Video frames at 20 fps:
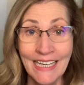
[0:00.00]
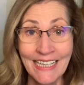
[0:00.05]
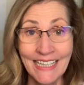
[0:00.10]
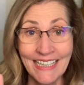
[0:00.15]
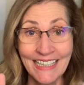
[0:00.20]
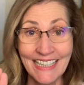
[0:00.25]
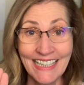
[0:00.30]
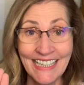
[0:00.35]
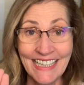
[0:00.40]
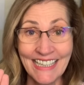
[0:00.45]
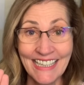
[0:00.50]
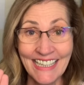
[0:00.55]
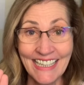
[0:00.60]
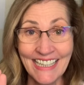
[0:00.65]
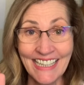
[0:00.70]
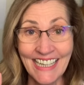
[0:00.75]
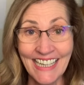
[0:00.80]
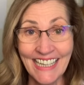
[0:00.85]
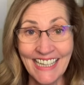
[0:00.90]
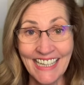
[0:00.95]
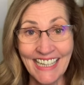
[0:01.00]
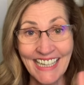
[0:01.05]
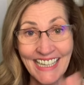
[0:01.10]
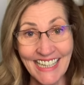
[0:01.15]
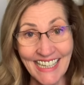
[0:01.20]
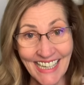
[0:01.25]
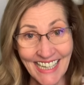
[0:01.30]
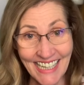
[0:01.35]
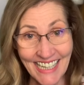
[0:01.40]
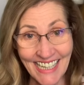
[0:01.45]
Nee, nee, nee, nee,
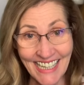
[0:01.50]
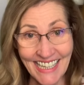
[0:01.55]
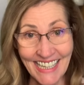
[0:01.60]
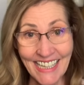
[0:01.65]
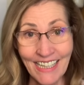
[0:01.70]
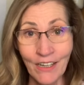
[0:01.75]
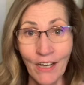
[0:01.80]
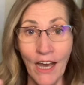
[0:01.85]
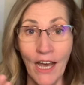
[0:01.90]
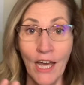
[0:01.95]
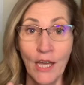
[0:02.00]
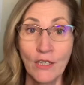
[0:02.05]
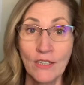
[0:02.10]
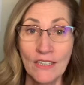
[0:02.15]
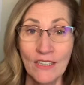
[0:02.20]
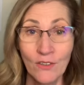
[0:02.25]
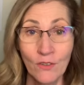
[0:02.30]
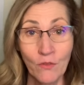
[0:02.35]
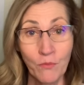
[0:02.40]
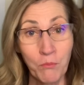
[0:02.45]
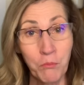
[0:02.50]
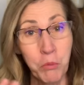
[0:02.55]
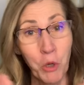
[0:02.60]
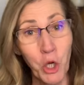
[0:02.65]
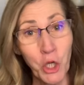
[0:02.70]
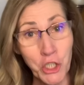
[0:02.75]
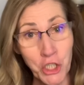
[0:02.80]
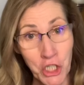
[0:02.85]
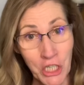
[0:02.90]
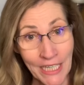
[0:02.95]
nee, and kind of
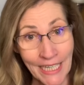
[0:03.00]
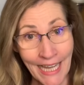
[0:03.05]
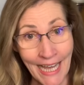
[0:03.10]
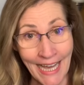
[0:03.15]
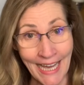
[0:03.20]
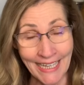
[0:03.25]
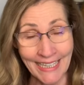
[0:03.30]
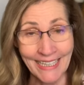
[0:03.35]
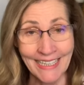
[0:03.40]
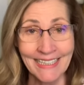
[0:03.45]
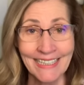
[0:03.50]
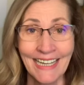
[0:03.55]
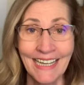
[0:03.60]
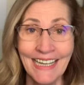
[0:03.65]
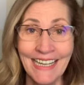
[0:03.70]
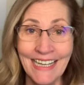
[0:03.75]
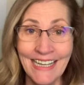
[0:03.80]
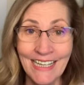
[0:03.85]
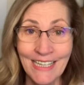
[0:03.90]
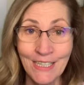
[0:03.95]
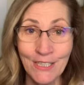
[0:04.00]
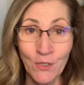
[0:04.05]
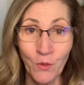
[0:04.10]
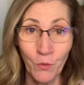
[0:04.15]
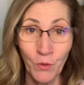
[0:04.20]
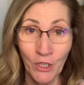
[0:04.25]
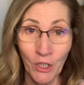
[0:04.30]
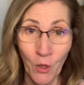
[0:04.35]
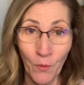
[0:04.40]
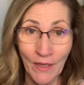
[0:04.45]
pushing at it. So
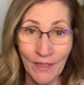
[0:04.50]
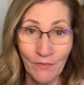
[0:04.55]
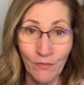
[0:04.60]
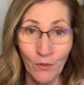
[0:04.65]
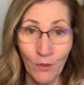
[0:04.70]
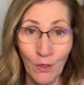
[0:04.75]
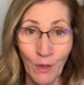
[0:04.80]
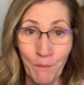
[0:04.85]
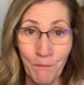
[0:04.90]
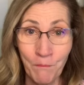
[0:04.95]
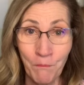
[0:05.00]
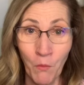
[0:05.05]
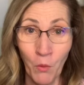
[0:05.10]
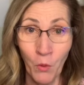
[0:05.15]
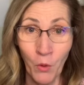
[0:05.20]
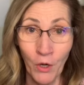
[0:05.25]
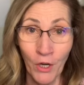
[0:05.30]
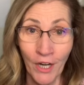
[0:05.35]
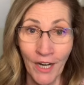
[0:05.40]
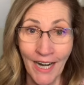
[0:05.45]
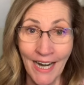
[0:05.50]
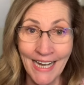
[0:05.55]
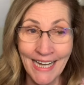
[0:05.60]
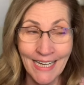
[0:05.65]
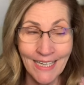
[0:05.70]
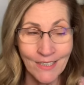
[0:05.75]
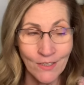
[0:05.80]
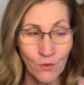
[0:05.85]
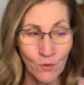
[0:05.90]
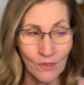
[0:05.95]
we're going for a more
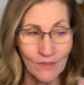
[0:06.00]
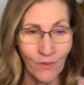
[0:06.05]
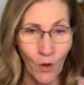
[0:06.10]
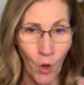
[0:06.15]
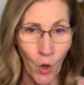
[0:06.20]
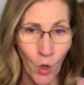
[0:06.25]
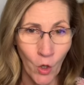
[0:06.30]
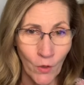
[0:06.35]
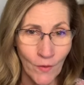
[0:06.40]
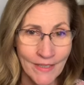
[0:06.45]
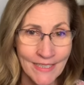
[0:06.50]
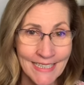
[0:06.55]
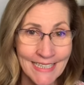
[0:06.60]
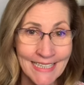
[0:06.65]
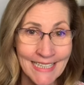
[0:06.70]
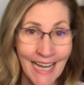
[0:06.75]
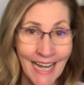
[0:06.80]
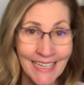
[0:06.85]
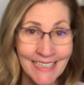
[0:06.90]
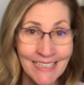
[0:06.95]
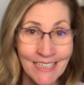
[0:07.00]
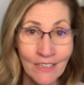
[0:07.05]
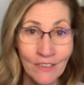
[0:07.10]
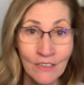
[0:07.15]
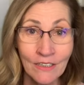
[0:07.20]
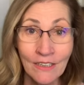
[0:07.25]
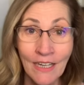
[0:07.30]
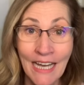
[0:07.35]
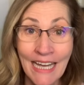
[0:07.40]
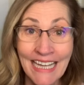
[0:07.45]
sort of
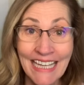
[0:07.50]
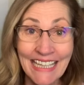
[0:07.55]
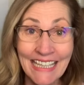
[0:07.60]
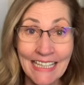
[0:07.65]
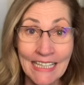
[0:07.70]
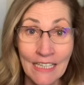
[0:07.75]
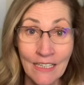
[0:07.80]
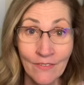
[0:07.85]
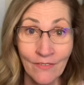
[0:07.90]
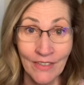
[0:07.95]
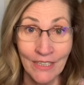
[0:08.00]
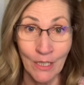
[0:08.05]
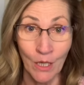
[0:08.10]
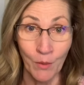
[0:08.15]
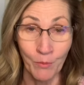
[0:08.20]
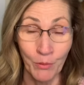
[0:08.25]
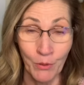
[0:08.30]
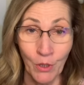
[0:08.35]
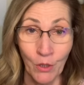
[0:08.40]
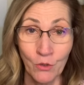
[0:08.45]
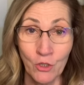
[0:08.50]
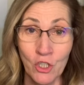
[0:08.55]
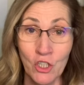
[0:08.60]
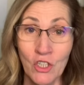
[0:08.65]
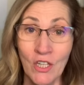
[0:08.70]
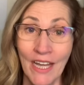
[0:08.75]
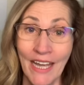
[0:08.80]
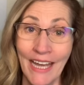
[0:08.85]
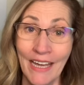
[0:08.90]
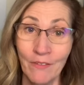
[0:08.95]
horizontal, even approach
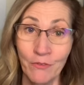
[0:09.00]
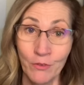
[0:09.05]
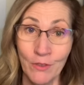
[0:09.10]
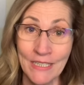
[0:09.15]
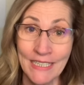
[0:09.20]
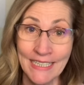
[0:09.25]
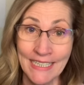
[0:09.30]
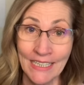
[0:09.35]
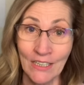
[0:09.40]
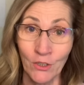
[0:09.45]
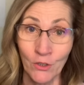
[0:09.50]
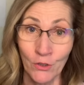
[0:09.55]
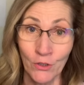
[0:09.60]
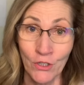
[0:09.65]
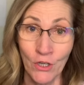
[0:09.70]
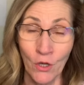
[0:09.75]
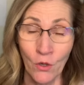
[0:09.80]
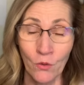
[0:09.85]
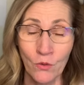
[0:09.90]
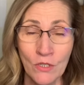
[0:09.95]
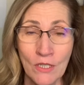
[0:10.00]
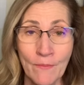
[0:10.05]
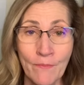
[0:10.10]
to every single note.